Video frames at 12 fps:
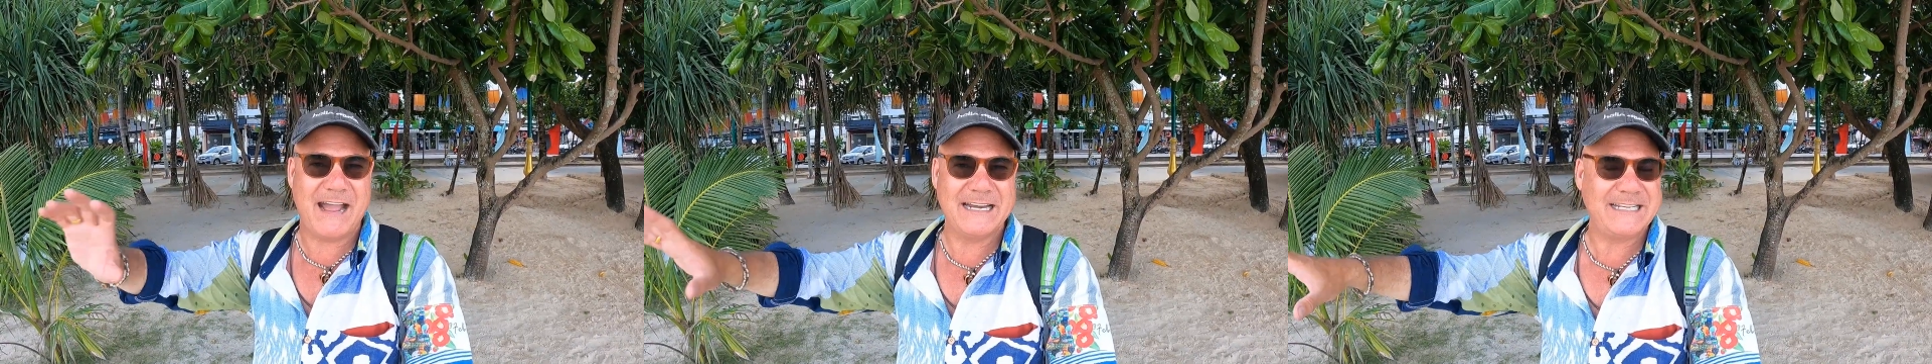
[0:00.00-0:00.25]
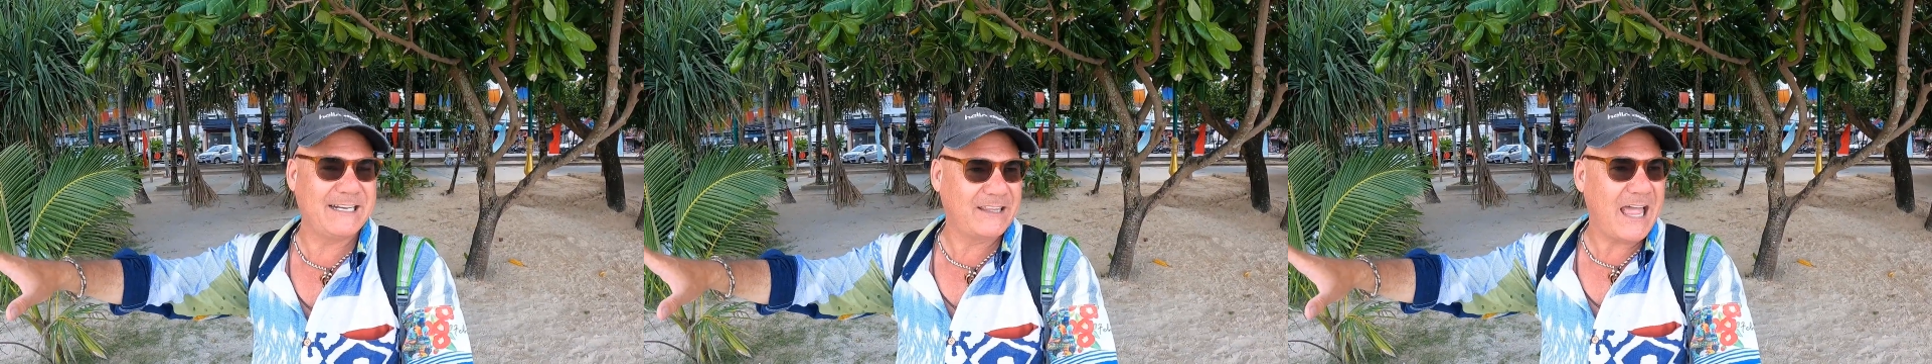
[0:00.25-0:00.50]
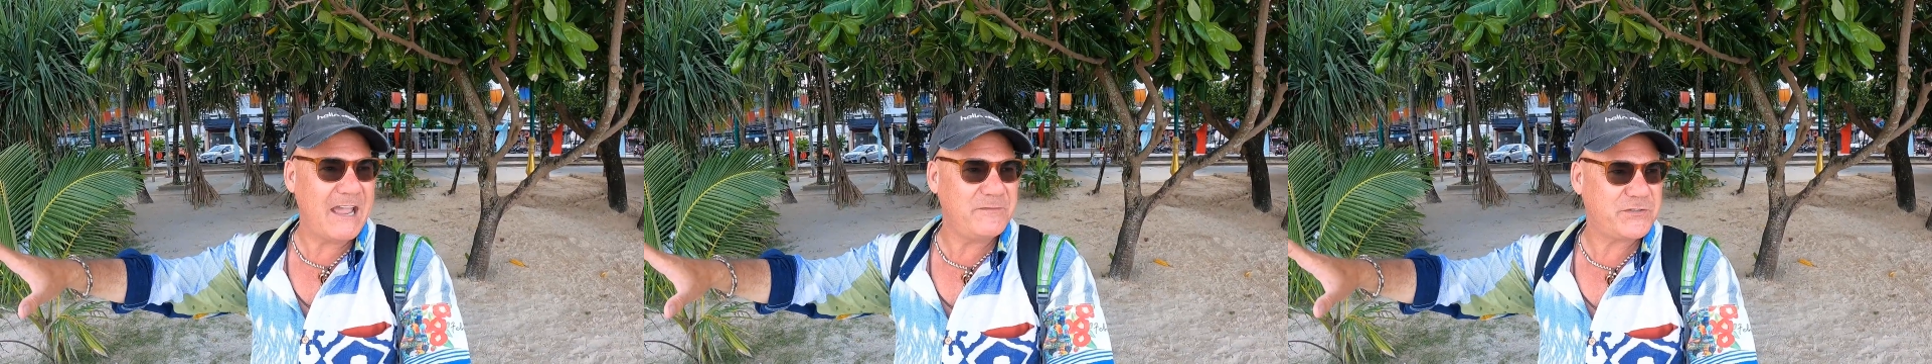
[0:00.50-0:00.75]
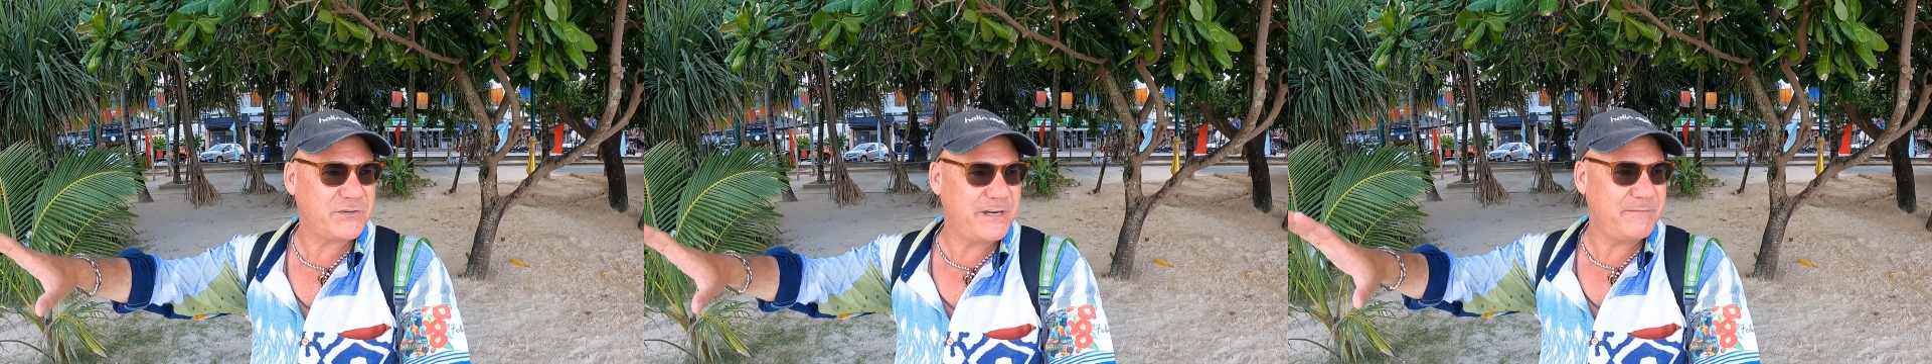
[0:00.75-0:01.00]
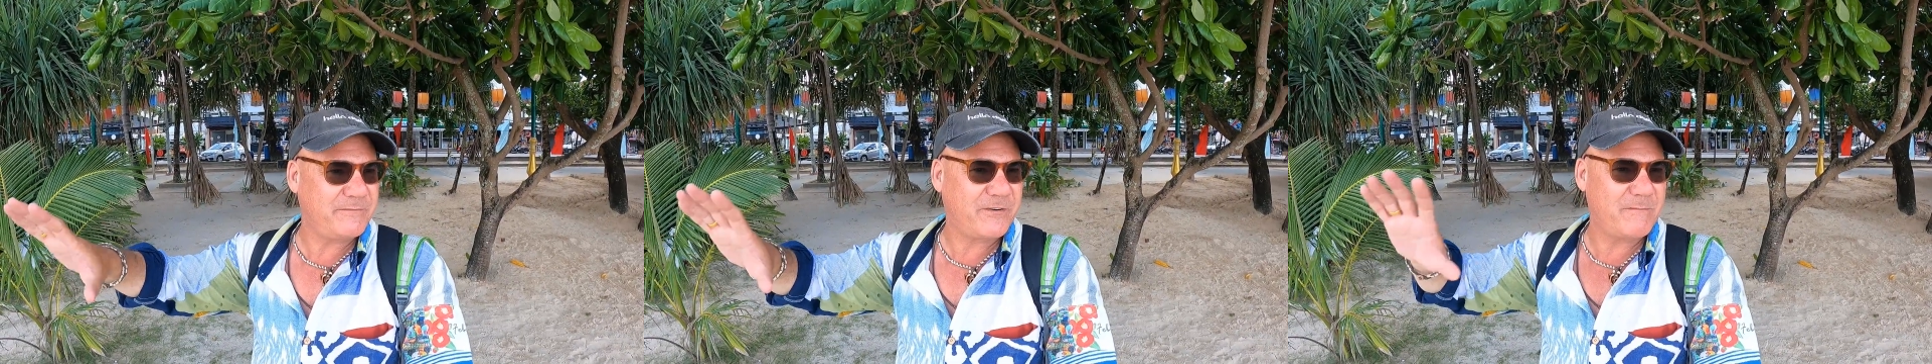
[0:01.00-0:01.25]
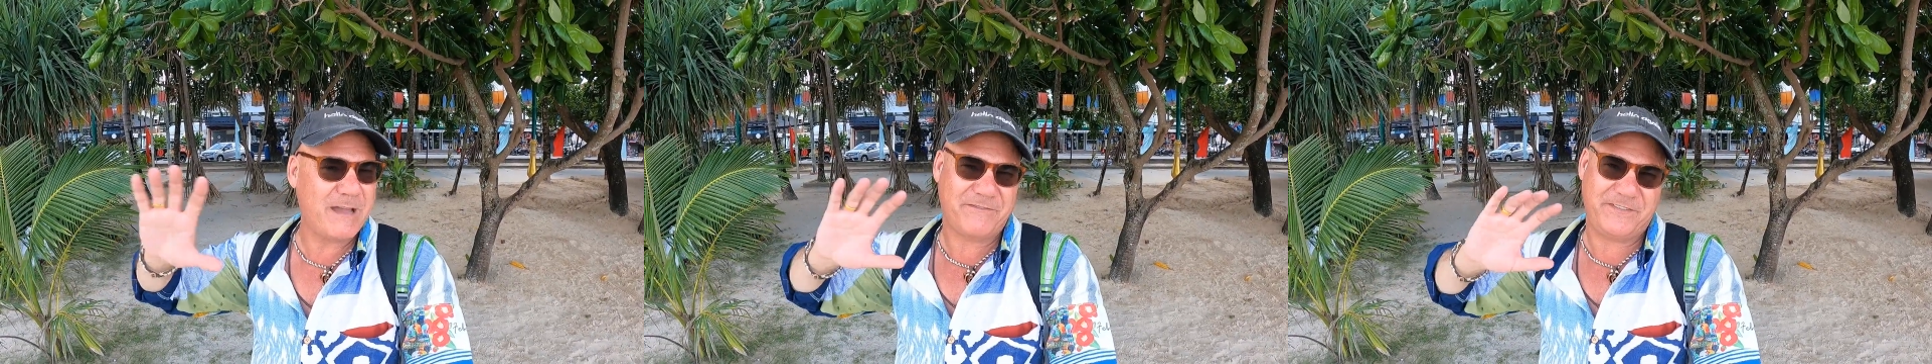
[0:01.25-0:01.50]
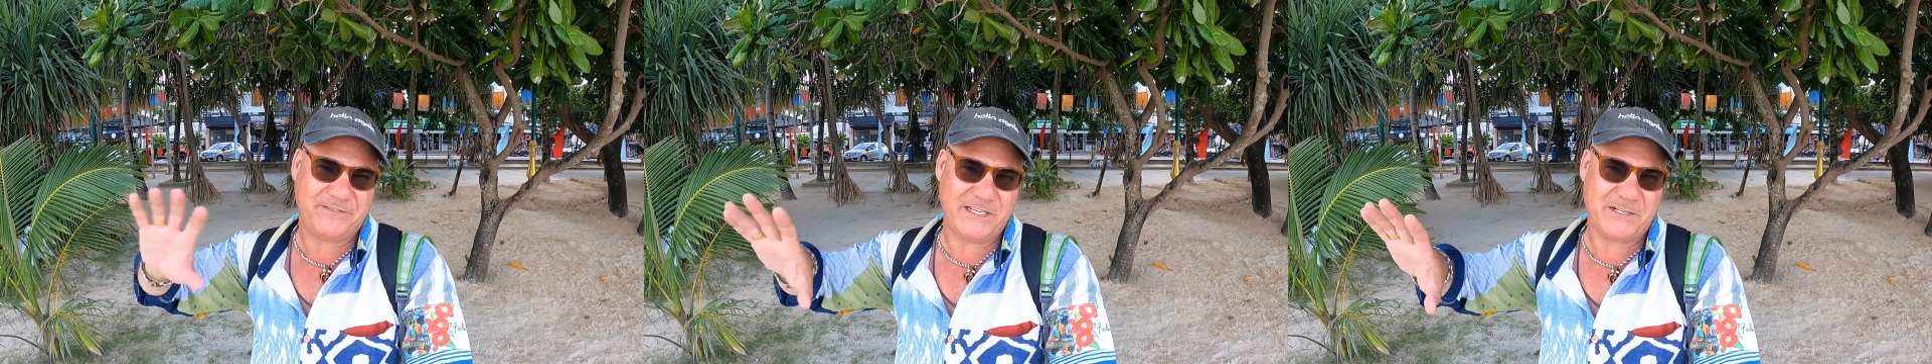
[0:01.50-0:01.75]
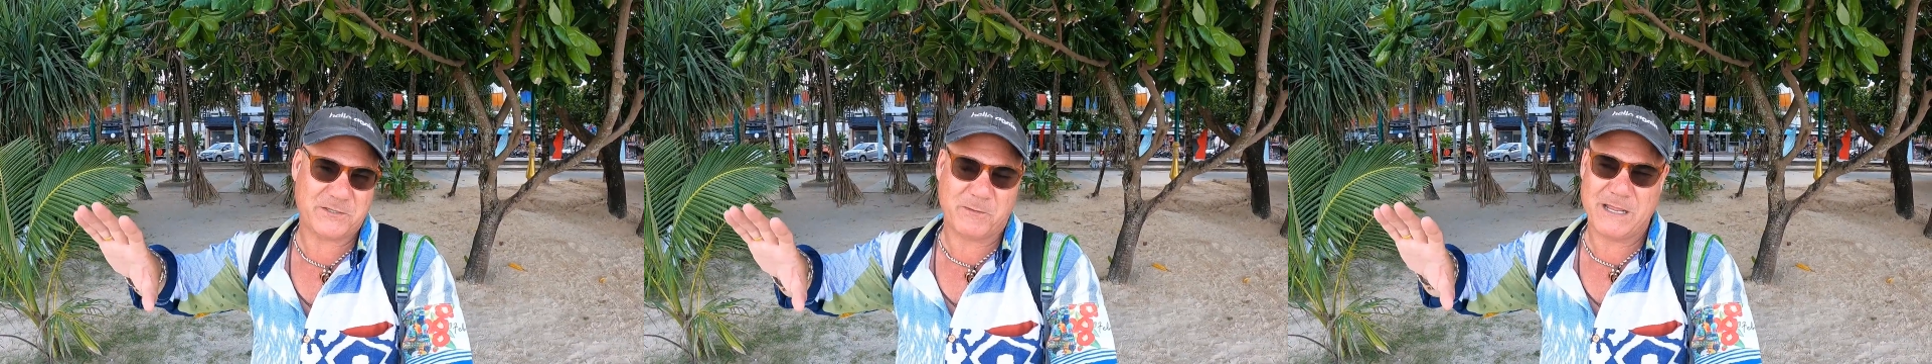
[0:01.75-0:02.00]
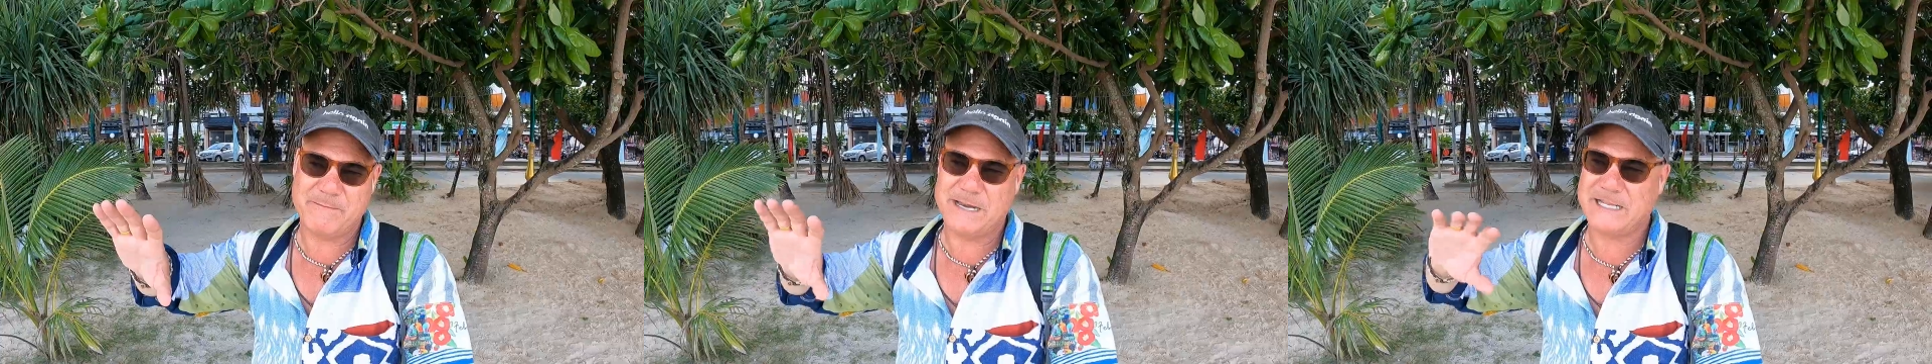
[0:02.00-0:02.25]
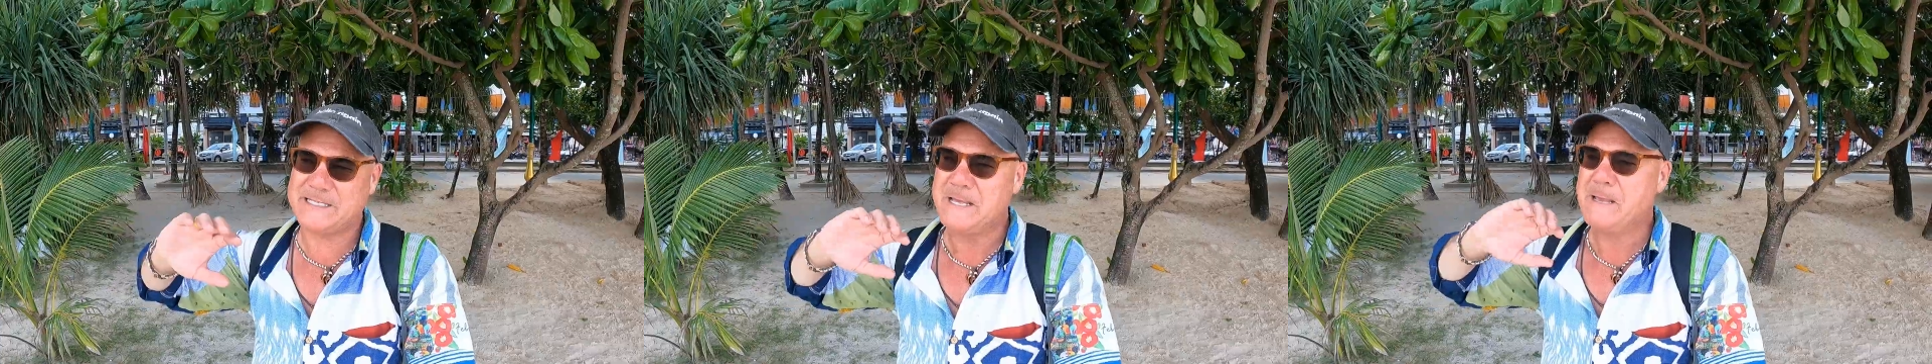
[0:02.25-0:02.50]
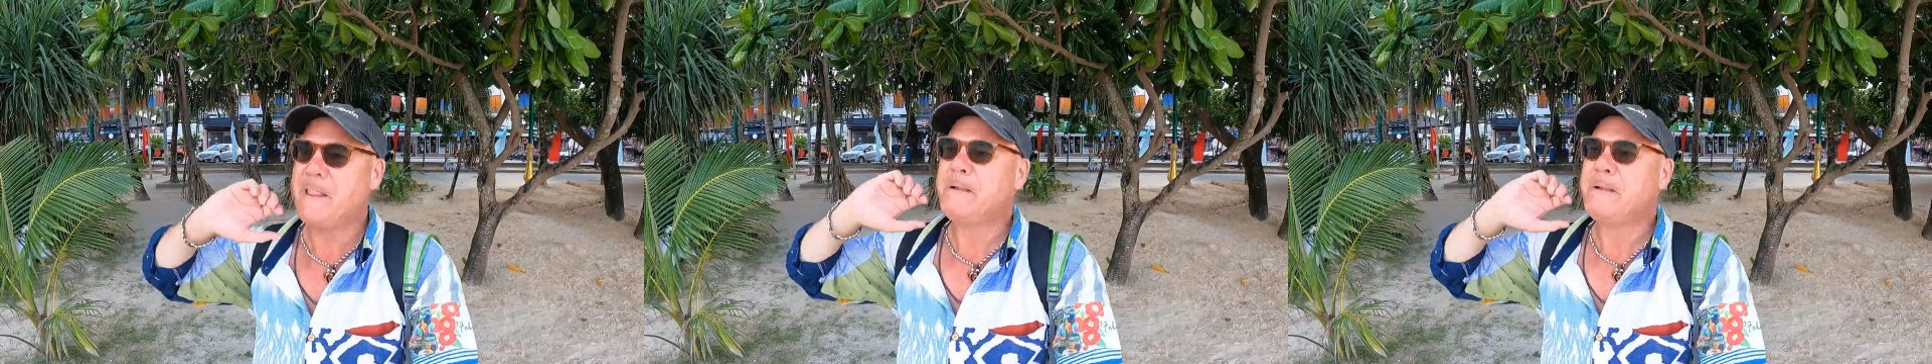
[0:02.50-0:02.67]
I did a live stream for about 15 or 20 minutes,